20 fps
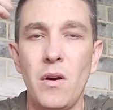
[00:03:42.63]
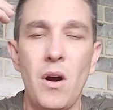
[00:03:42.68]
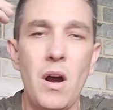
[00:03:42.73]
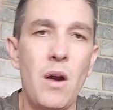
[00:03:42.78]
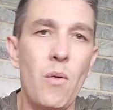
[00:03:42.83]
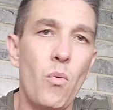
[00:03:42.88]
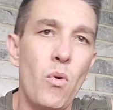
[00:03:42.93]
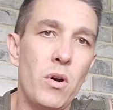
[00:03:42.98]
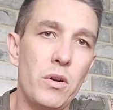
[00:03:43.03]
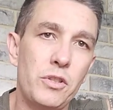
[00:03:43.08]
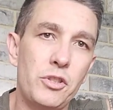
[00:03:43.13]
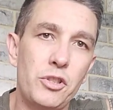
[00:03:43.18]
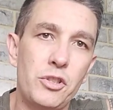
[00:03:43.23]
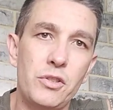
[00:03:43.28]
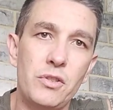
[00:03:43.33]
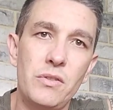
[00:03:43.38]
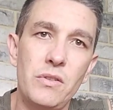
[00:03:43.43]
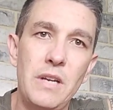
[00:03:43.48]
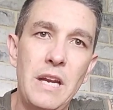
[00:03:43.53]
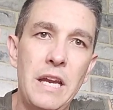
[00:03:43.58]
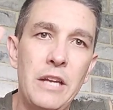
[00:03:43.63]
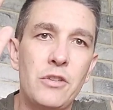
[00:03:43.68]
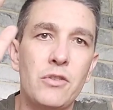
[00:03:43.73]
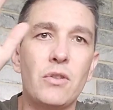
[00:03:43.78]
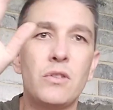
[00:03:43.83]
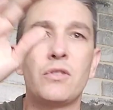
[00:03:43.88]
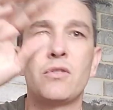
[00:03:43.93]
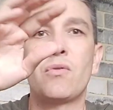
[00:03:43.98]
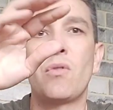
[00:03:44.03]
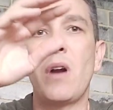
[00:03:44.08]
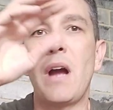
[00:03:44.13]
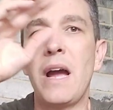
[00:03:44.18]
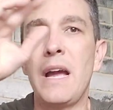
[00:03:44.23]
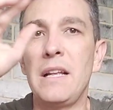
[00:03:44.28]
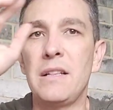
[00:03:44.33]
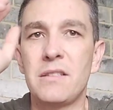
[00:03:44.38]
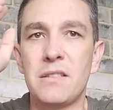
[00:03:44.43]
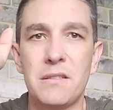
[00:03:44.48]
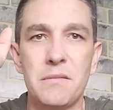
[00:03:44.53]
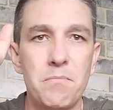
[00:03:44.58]
I watch interest
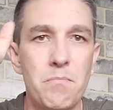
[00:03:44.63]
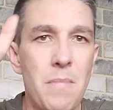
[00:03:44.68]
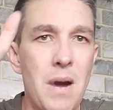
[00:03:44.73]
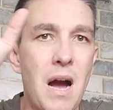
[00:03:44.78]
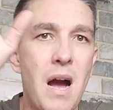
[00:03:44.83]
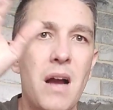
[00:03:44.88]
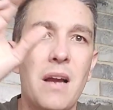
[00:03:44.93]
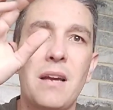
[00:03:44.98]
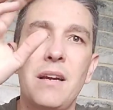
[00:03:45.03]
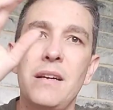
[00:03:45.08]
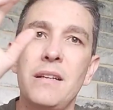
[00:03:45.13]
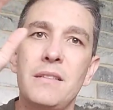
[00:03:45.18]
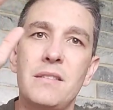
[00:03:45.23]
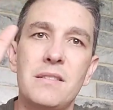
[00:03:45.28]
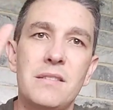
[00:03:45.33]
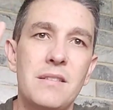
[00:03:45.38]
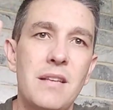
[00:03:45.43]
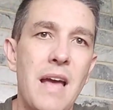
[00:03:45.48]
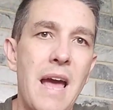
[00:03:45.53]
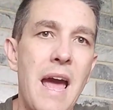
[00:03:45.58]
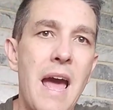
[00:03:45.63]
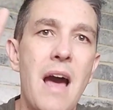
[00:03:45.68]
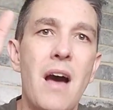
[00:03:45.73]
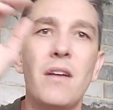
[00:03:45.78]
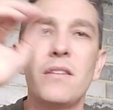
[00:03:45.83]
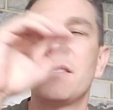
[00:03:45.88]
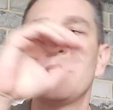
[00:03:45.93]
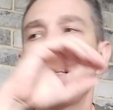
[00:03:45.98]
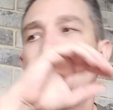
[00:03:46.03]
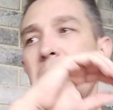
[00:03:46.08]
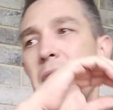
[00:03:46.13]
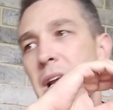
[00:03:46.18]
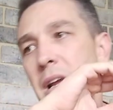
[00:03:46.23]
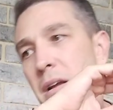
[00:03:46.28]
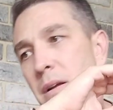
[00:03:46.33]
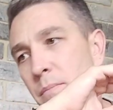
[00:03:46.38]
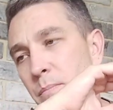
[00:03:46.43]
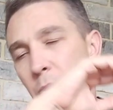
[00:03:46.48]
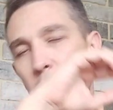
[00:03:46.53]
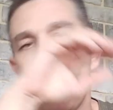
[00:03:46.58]
rates, markets,
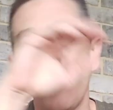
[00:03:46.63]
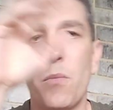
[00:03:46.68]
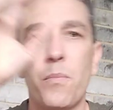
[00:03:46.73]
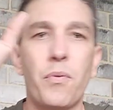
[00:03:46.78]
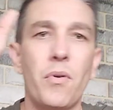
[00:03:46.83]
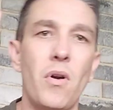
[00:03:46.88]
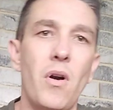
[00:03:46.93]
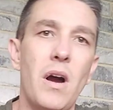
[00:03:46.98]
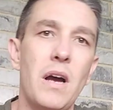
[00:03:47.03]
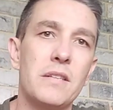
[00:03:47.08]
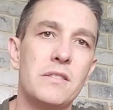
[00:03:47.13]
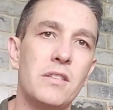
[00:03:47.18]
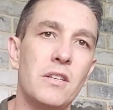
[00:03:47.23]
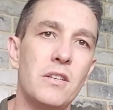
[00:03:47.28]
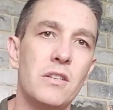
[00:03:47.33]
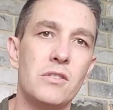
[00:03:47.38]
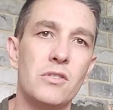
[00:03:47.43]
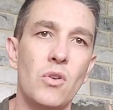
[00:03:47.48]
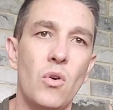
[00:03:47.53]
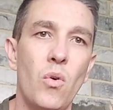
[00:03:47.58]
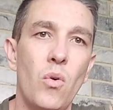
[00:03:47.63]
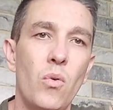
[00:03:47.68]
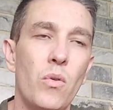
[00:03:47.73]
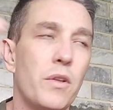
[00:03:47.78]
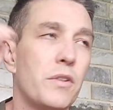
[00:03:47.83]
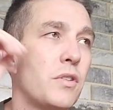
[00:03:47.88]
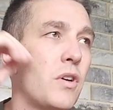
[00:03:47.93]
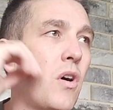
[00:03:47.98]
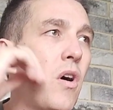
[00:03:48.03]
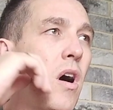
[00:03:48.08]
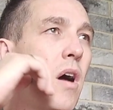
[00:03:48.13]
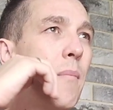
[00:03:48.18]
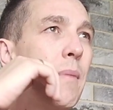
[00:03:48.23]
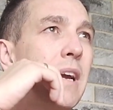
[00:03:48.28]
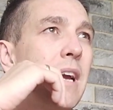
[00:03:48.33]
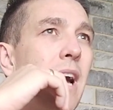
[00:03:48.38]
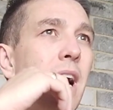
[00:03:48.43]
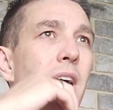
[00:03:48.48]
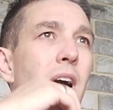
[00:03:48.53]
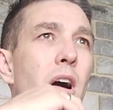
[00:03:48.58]
housing, boat prices all the time.
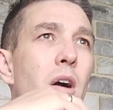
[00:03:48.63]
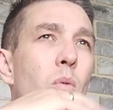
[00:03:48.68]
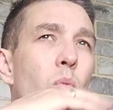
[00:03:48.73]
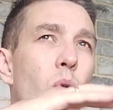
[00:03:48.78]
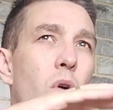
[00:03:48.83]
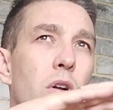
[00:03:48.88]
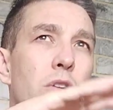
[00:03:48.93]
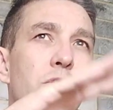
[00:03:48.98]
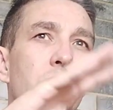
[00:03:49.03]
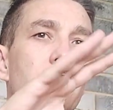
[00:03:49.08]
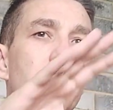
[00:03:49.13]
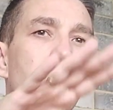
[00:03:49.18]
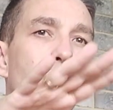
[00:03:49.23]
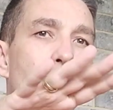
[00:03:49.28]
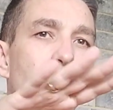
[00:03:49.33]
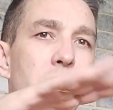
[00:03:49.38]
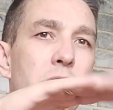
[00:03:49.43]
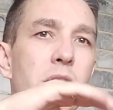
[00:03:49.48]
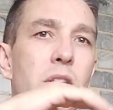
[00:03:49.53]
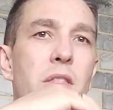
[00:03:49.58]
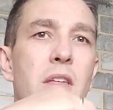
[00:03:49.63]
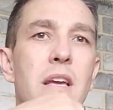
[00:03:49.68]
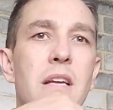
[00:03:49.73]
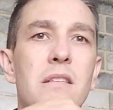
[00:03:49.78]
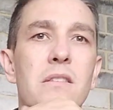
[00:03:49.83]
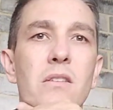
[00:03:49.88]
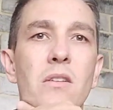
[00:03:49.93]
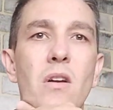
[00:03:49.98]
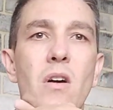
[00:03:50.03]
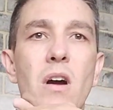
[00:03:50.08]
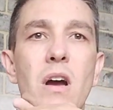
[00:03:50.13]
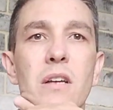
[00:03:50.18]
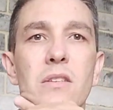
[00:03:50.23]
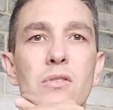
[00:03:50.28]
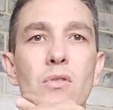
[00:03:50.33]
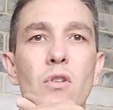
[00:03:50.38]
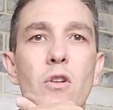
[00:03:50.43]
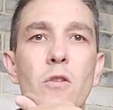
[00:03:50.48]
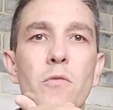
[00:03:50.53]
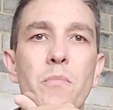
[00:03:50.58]
Okay, I watch and monitor things, and I
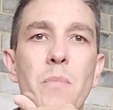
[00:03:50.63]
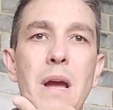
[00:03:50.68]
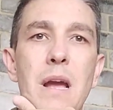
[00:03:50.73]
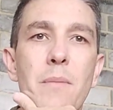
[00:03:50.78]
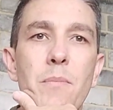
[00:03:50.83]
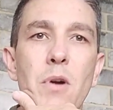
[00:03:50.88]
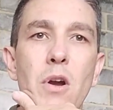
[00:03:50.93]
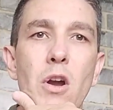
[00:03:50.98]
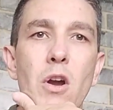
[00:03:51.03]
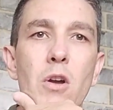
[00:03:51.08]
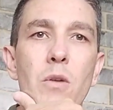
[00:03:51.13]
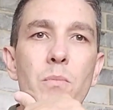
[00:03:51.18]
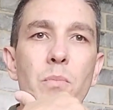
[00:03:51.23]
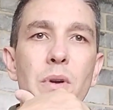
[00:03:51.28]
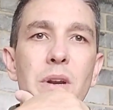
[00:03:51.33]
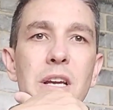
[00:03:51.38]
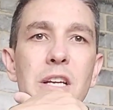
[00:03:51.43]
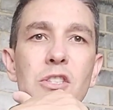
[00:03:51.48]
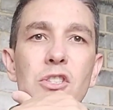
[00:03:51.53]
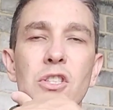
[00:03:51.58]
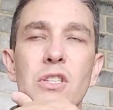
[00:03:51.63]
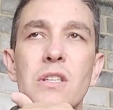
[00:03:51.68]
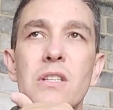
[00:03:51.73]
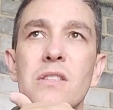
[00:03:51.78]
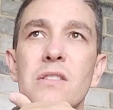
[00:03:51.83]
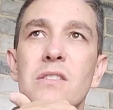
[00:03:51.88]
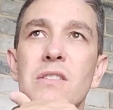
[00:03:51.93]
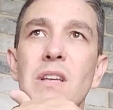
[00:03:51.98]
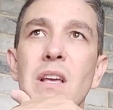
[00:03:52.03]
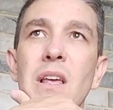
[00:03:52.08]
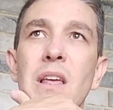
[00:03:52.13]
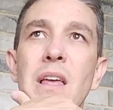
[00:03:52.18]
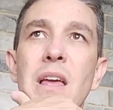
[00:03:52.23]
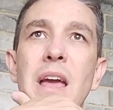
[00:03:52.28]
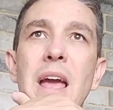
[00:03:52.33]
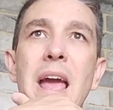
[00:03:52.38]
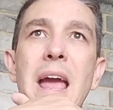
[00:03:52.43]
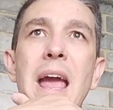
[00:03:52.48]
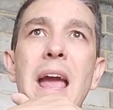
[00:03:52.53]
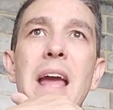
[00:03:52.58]
sort of make my own predictions.
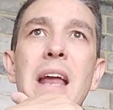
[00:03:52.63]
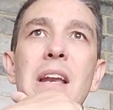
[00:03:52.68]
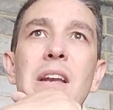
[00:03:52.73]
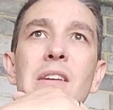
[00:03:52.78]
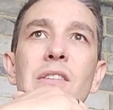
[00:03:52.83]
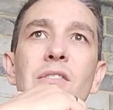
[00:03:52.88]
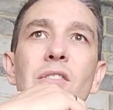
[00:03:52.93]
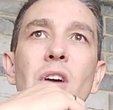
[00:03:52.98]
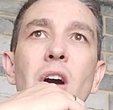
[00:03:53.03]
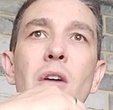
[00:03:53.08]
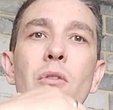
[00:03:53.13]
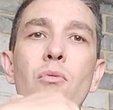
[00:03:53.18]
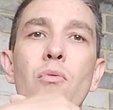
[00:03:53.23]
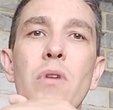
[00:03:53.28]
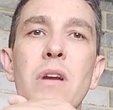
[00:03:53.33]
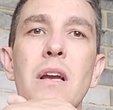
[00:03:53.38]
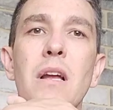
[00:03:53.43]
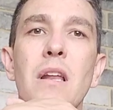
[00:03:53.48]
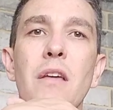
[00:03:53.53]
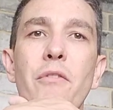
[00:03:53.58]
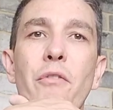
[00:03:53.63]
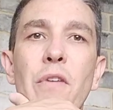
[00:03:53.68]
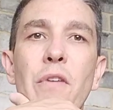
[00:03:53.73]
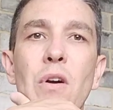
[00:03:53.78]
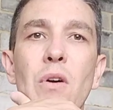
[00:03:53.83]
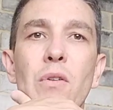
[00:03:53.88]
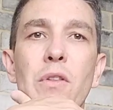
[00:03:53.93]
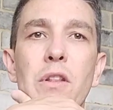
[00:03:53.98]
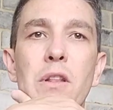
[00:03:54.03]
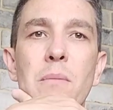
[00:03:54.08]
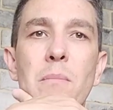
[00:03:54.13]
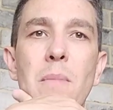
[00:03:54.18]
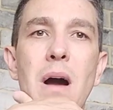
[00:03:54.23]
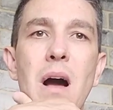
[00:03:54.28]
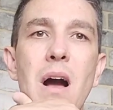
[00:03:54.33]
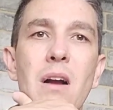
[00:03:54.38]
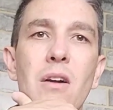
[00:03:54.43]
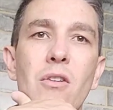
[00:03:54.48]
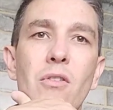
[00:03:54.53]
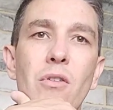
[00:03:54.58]
And I really feel that the
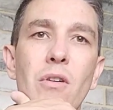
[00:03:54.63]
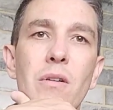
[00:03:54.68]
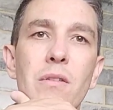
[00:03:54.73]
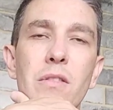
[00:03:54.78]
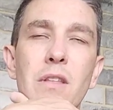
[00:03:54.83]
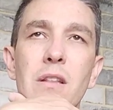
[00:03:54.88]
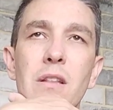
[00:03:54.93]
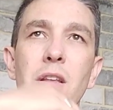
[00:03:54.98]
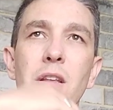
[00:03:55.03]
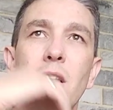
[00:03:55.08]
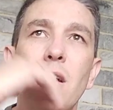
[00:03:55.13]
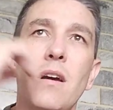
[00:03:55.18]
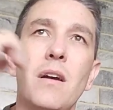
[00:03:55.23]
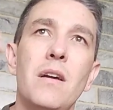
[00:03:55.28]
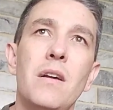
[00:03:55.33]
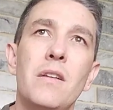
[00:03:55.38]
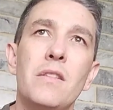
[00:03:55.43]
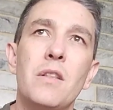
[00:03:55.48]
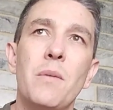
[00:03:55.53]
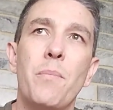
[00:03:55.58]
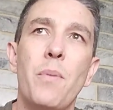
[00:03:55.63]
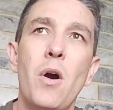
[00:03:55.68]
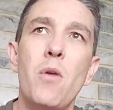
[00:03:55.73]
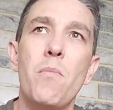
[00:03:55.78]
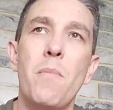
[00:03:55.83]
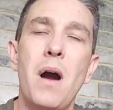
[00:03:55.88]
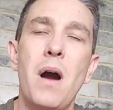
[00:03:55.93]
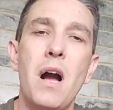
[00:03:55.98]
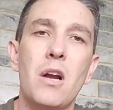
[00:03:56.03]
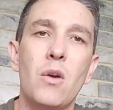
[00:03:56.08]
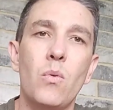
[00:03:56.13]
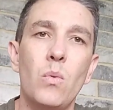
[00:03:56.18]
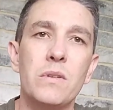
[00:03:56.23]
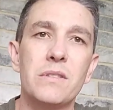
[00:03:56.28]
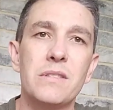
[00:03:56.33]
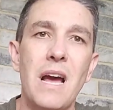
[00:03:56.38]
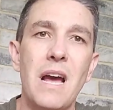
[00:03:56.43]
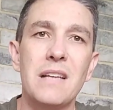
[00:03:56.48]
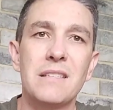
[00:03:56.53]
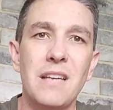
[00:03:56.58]
mark that the the boat market
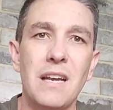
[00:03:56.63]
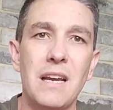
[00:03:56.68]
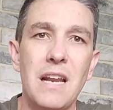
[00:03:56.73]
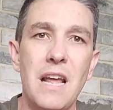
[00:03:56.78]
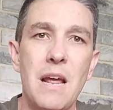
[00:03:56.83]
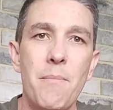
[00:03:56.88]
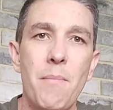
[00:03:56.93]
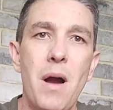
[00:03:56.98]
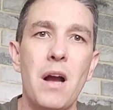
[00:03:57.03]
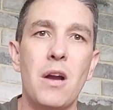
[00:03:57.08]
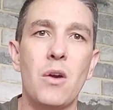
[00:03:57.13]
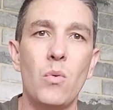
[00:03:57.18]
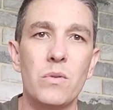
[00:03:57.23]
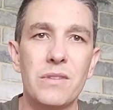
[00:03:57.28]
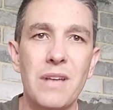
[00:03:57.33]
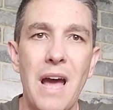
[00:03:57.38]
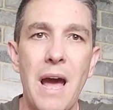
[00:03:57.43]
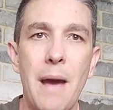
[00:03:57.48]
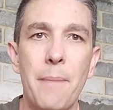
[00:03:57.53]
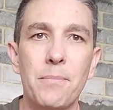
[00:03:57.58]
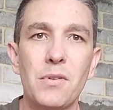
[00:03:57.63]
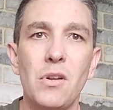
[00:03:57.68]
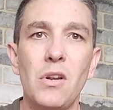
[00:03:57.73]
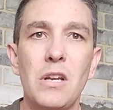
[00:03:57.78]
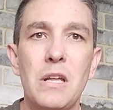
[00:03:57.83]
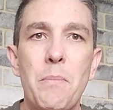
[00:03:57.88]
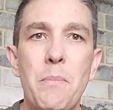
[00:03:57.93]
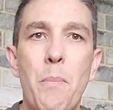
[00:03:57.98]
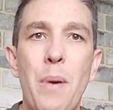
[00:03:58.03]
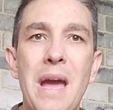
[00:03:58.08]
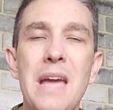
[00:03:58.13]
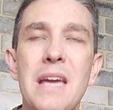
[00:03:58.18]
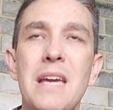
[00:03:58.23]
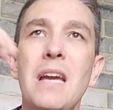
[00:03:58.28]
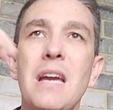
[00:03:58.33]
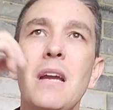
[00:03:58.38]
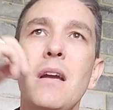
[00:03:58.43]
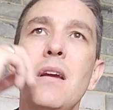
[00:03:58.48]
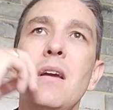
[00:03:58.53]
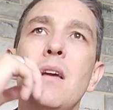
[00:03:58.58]
was secondhand market was absolutely
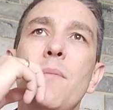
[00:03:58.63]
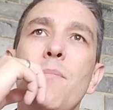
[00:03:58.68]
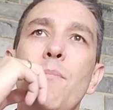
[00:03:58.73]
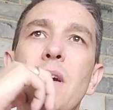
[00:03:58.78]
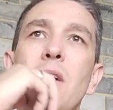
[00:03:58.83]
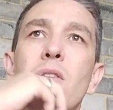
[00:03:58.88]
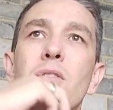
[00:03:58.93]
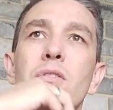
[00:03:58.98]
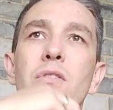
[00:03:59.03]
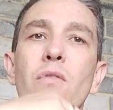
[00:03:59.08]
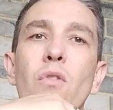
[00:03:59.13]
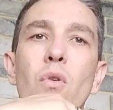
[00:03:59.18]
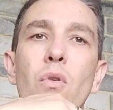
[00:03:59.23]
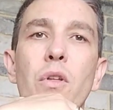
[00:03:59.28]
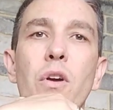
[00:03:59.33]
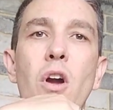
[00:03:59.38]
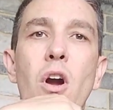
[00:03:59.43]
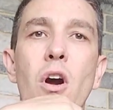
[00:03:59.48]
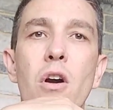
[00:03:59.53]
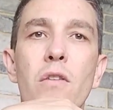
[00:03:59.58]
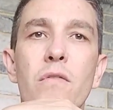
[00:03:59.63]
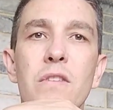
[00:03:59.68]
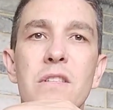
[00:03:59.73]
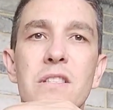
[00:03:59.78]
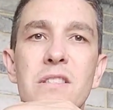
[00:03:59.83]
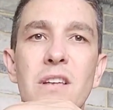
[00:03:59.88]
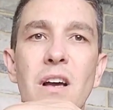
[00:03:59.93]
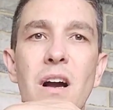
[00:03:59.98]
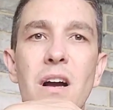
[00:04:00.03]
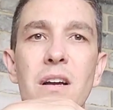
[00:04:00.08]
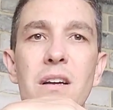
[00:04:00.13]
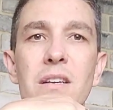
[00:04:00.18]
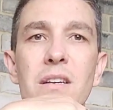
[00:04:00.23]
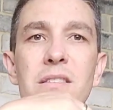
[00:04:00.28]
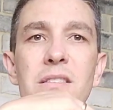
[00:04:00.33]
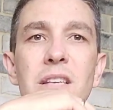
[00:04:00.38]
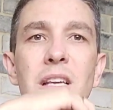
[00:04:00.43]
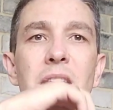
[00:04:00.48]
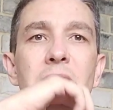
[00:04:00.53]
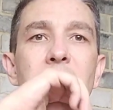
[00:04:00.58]
peaking because of all the COVID
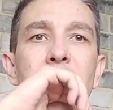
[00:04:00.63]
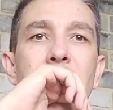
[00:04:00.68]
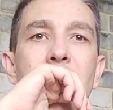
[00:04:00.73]
sagas.